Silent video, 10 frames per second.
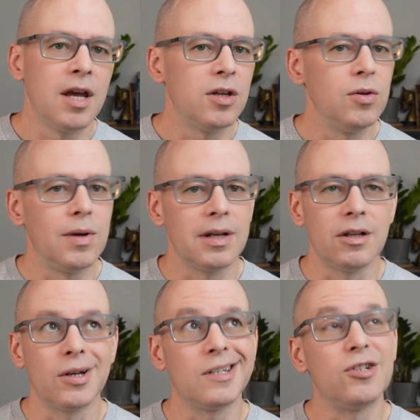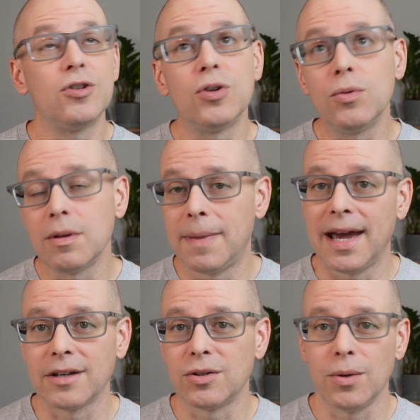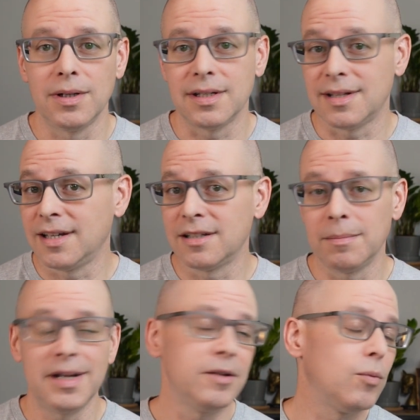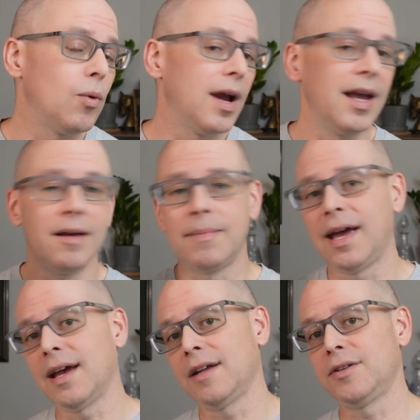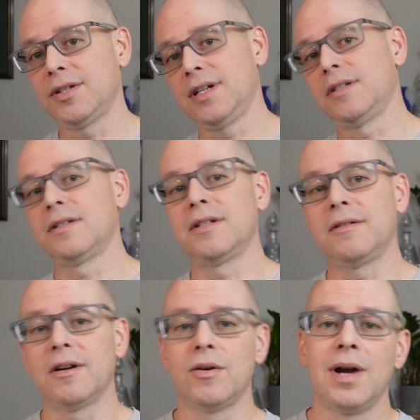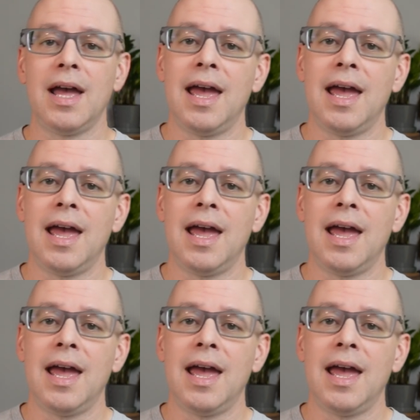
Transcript: You can look to the backstories that they submitted way back in your session 0